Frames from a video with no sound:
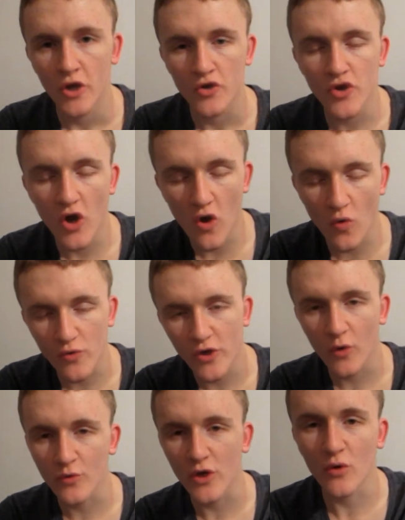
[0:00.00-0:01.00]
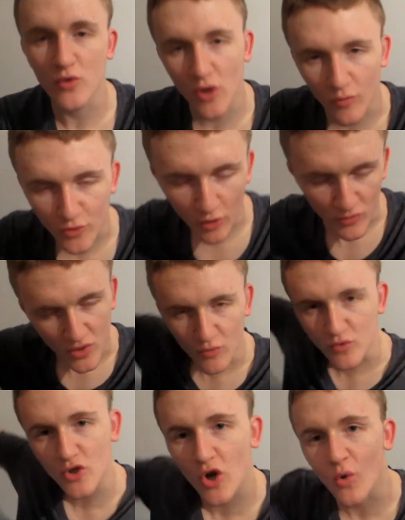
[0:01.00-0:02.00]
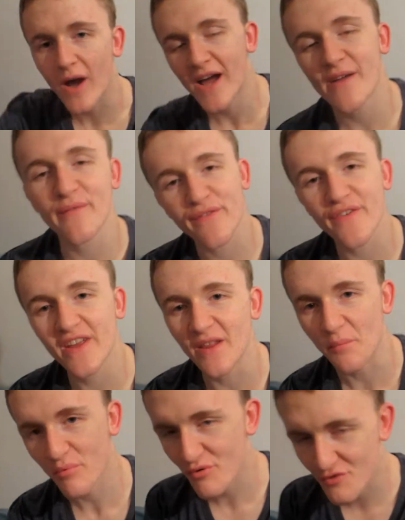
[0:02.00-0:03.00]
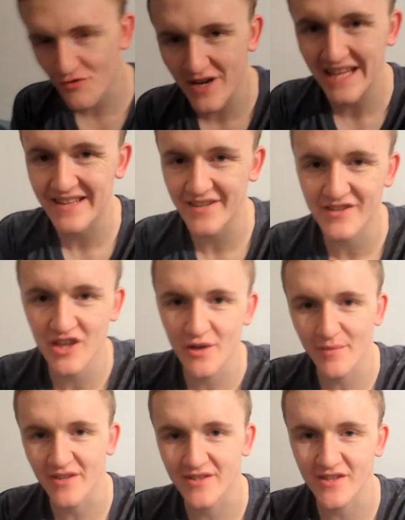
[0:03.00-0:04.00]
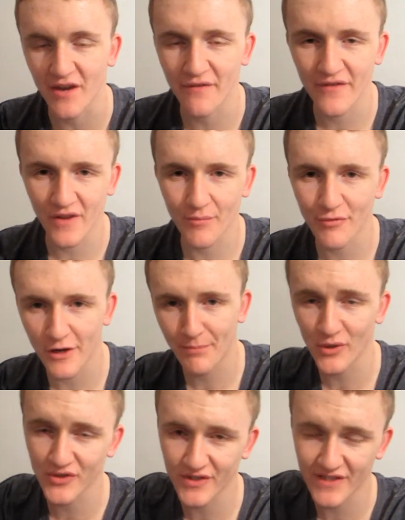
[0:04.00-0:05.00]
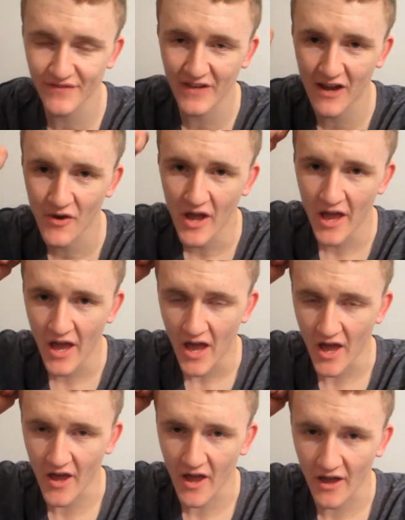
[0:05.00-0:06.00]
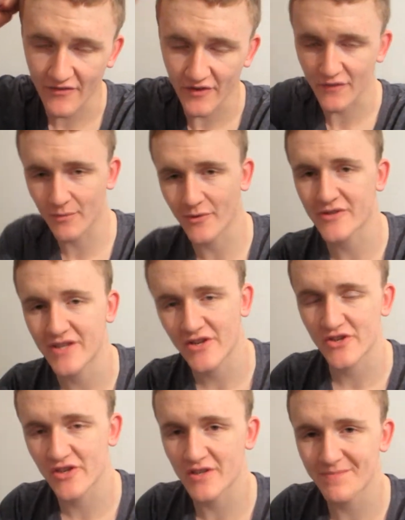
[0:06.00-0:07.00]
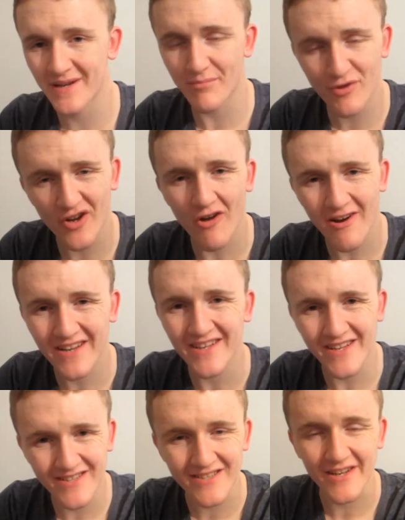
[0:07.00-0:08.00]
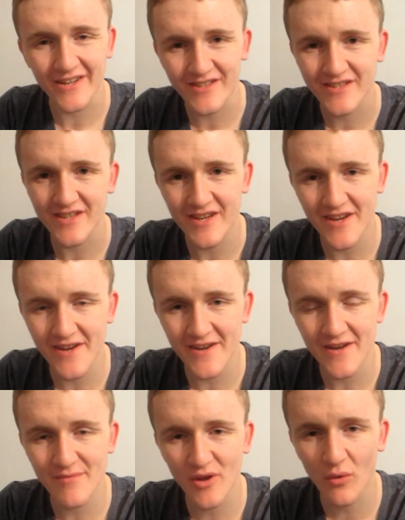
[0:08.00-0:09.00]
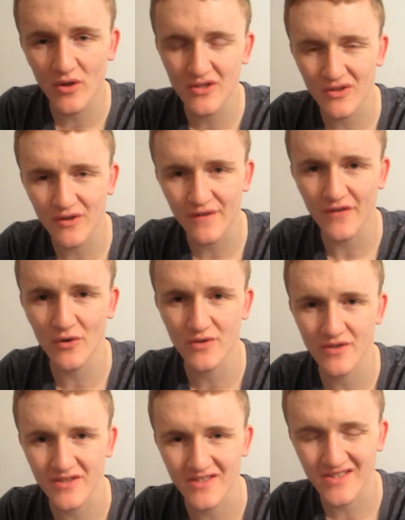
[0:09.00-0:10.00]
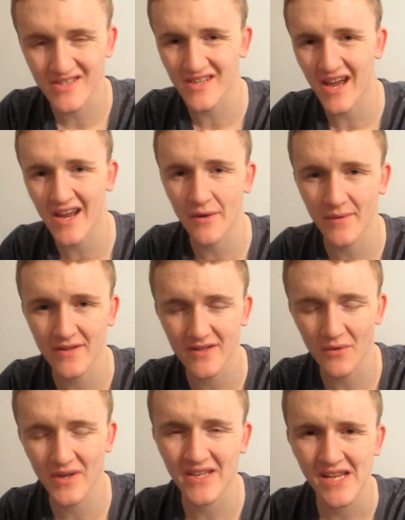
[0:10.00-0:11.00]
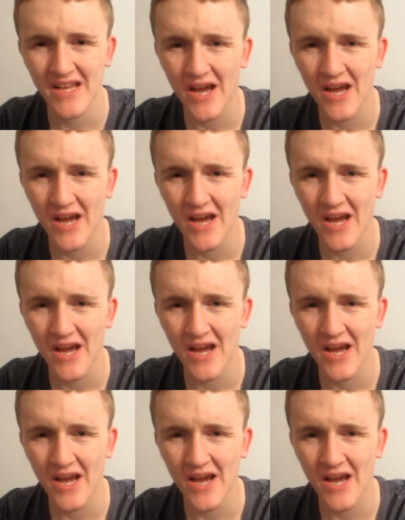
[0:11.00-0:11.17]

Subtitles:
Yo, I am feeling pretty determined today. I'm feeling pretty positive now after that football session. It's been a pretty alright day today, I'd say. I wasn't looking forward to it at the start, and I went